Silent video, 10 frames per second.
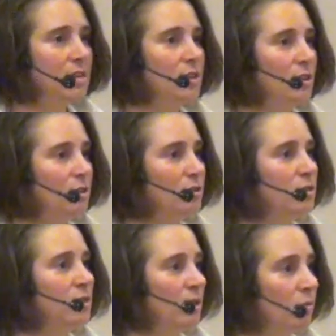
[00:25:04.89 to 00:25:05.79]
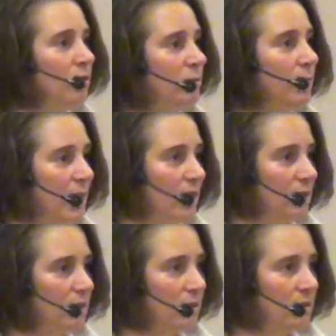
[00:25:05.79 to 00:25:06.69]
massacres there would
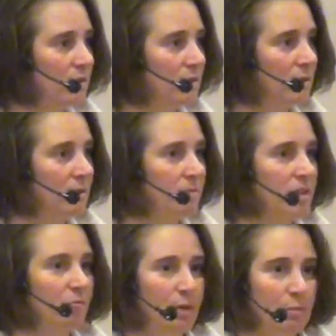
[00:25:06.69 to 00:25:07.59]
be if